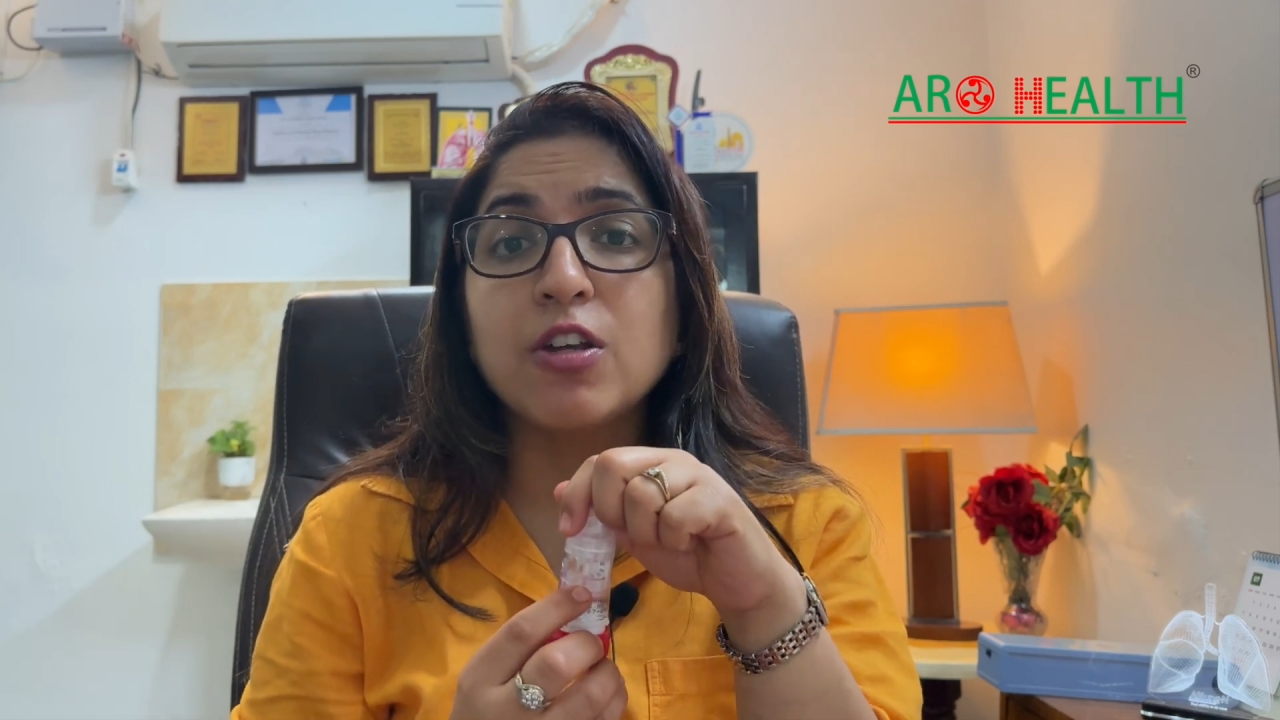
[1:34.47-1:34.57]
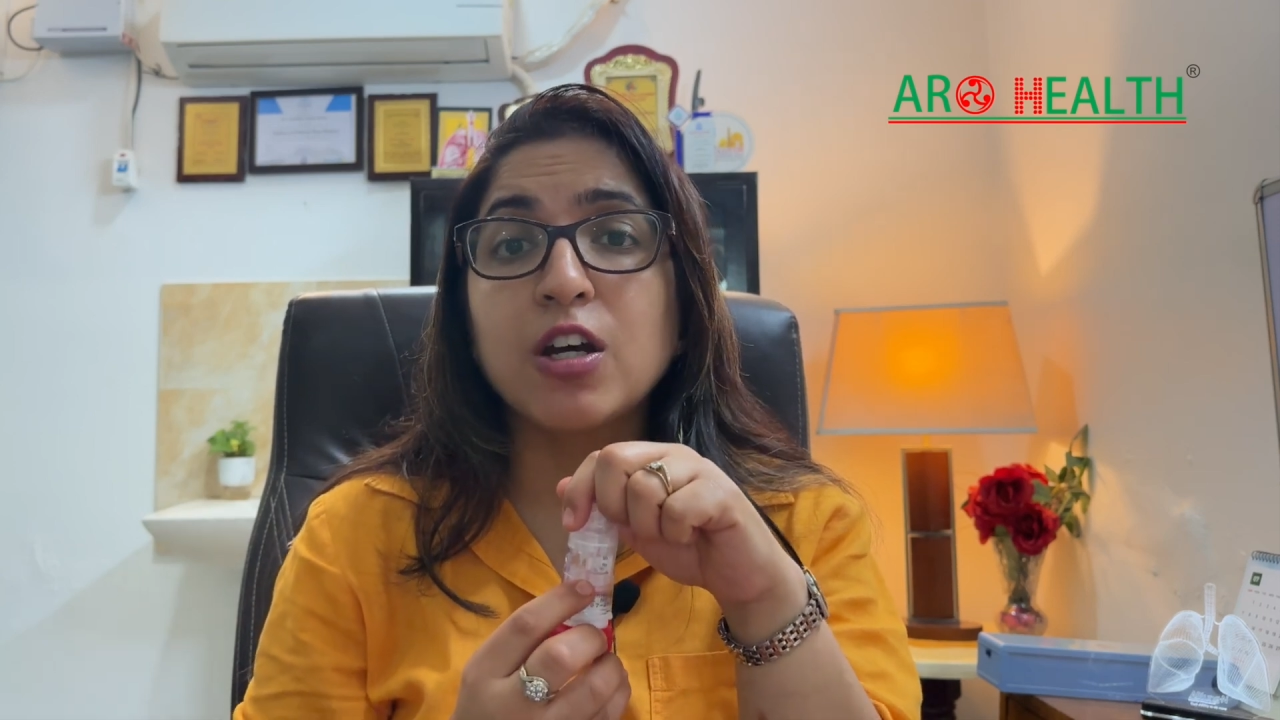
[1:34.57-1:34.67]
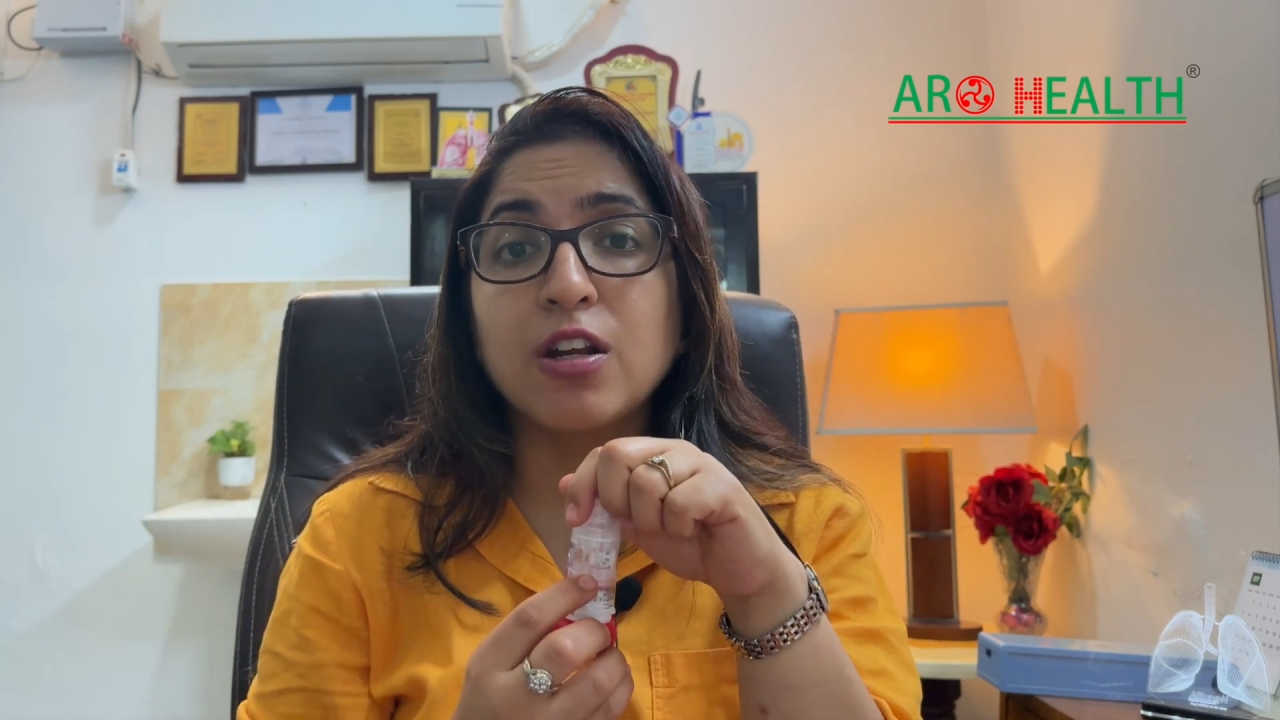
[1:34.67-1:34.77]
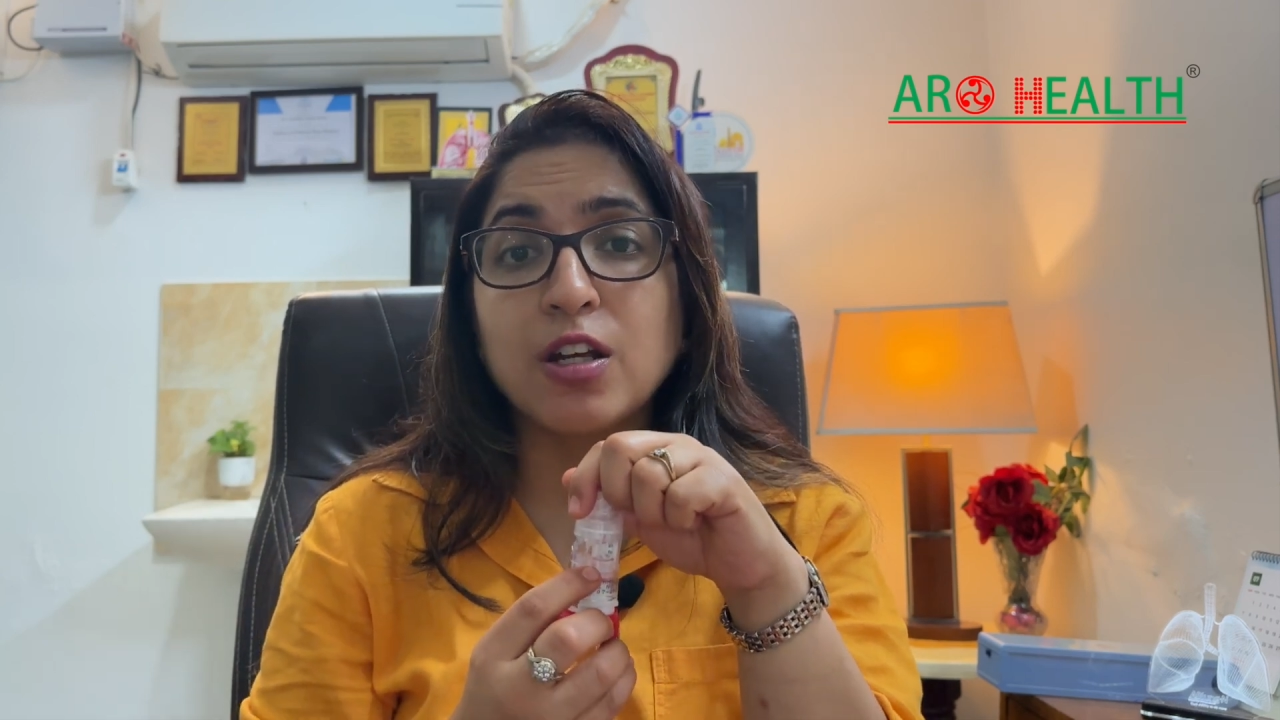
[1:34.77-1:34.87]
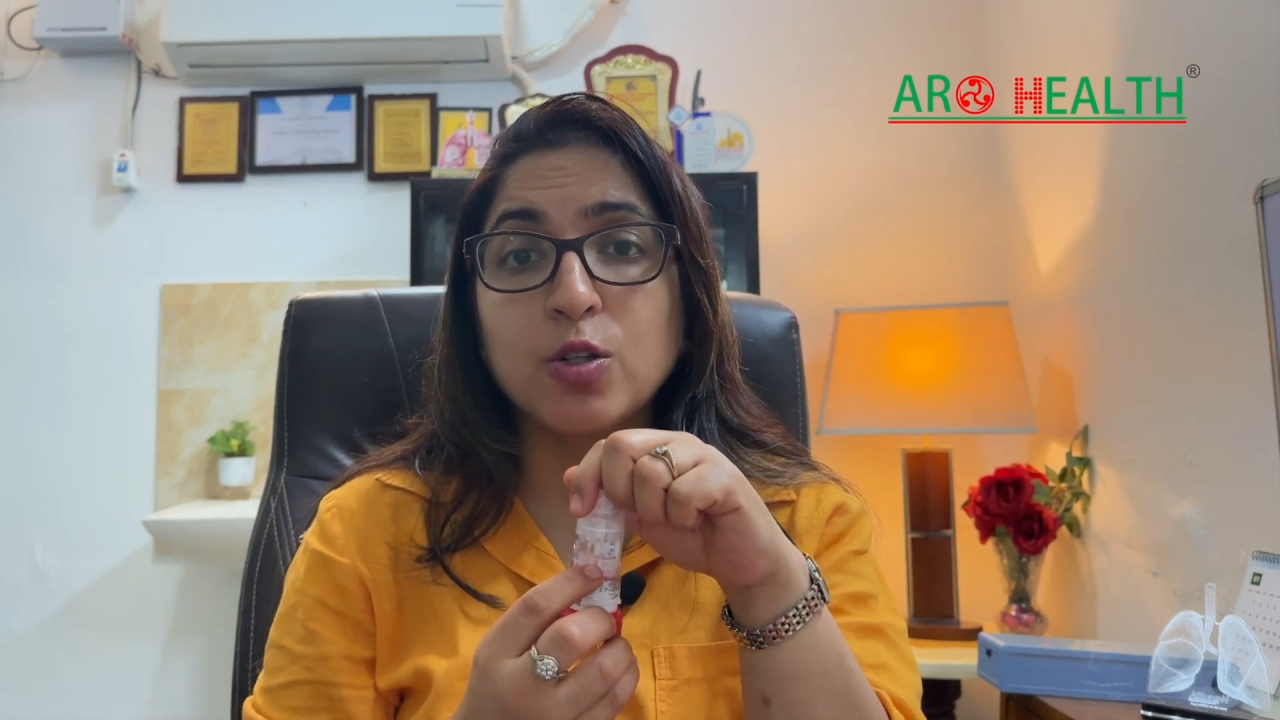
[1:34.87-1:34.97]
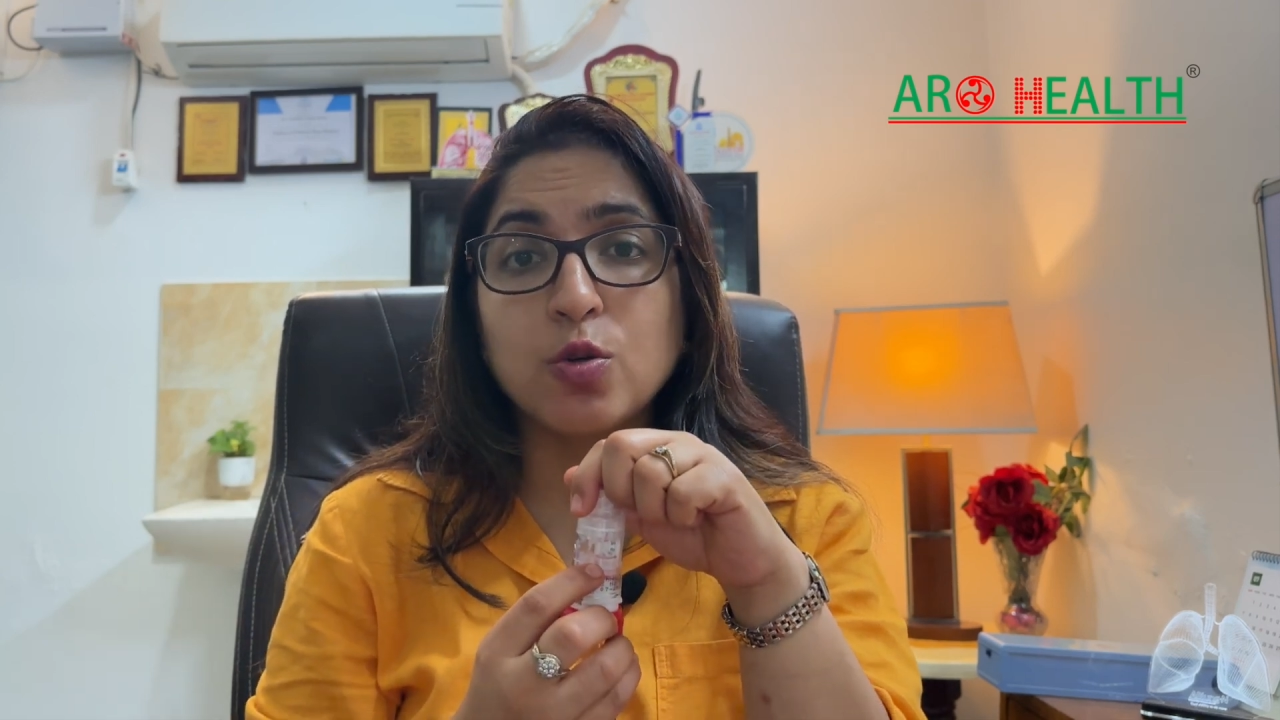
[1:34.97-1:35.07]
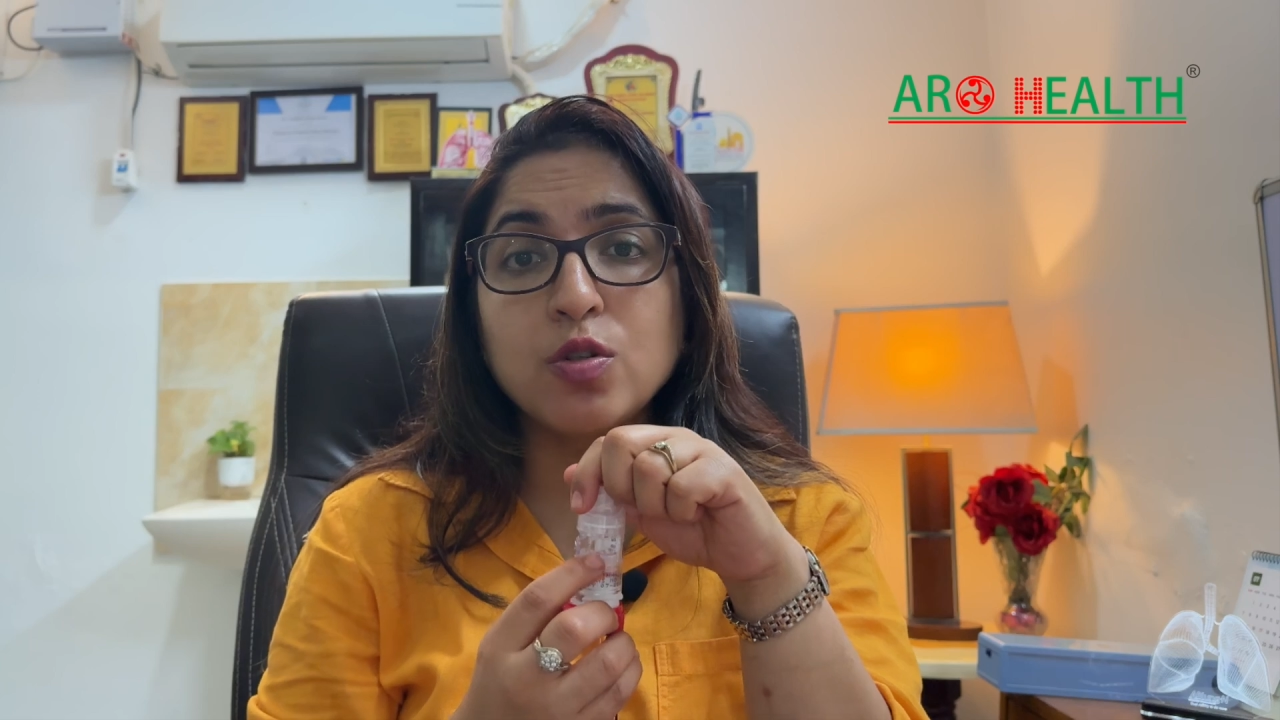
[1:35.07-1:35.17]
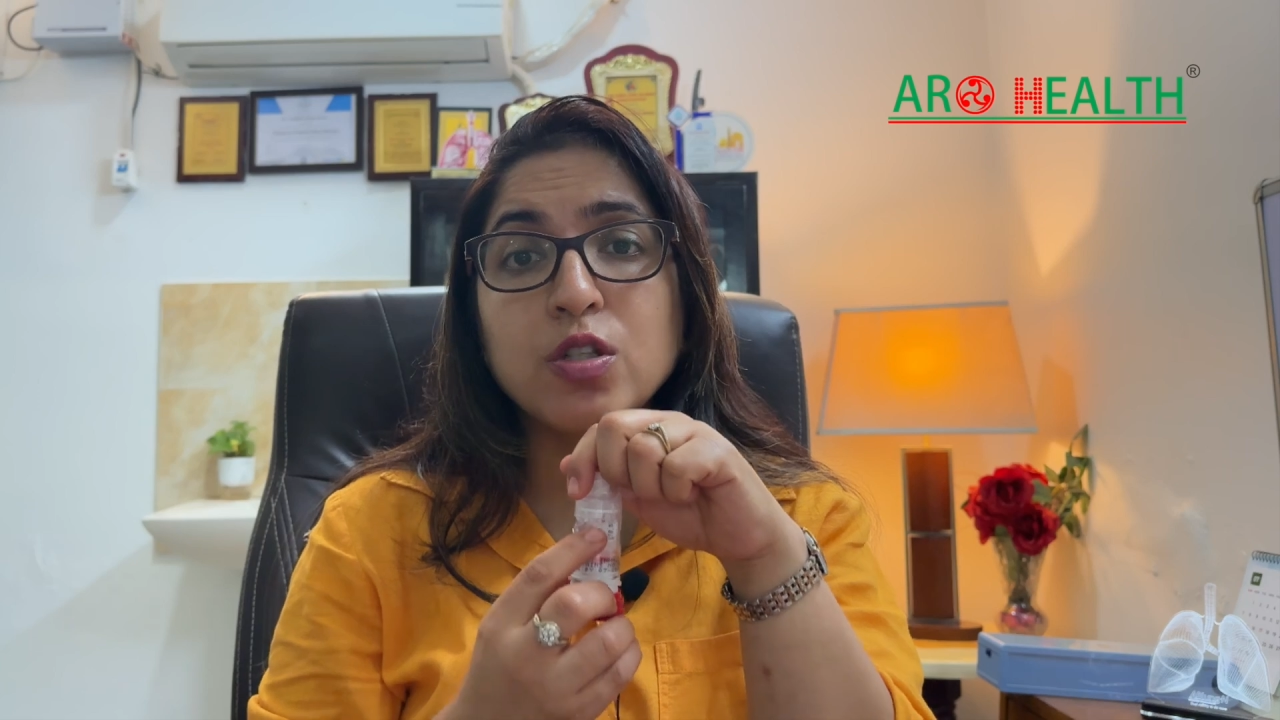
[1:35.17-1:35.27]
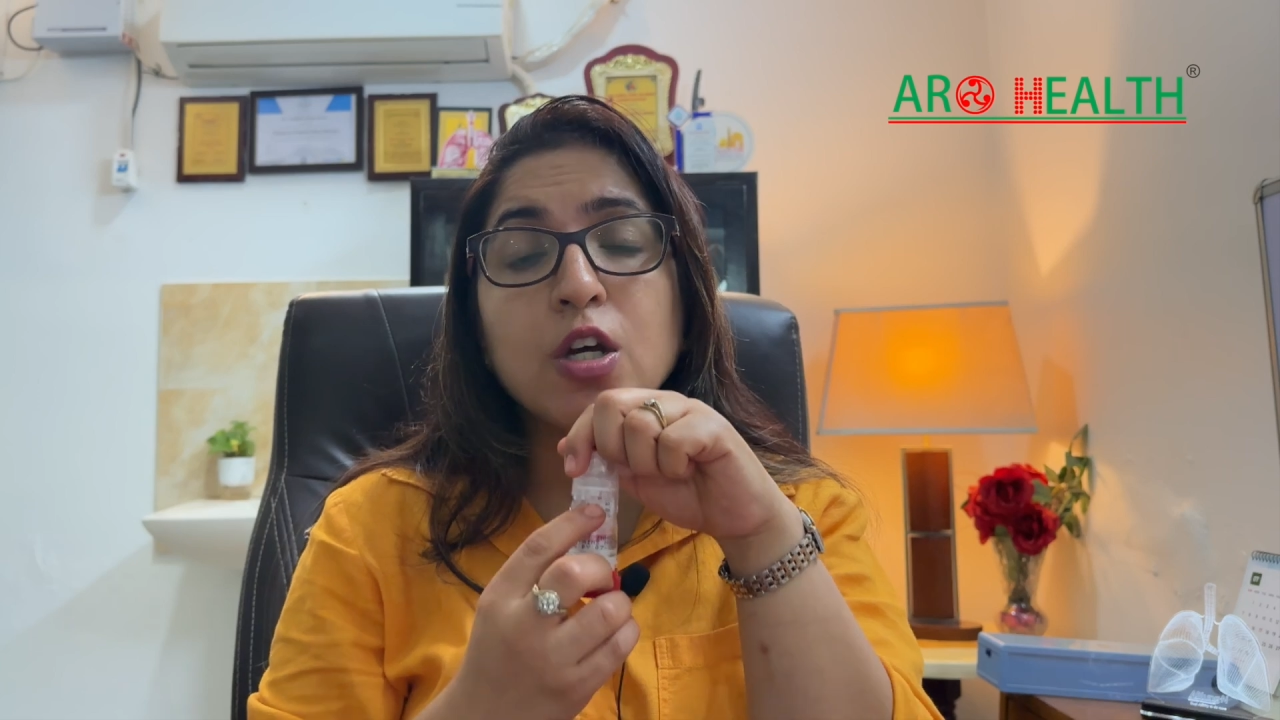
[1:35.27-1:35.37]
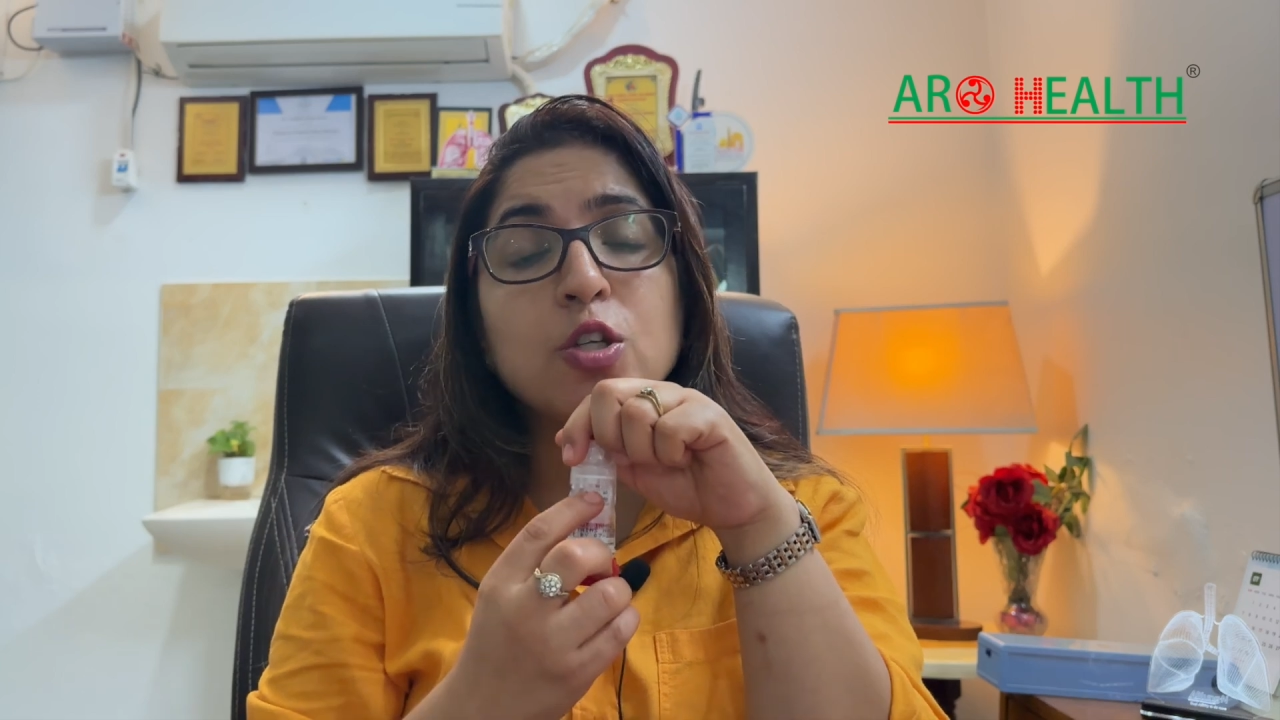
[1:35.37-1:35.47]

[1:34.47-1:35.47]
the correct dose.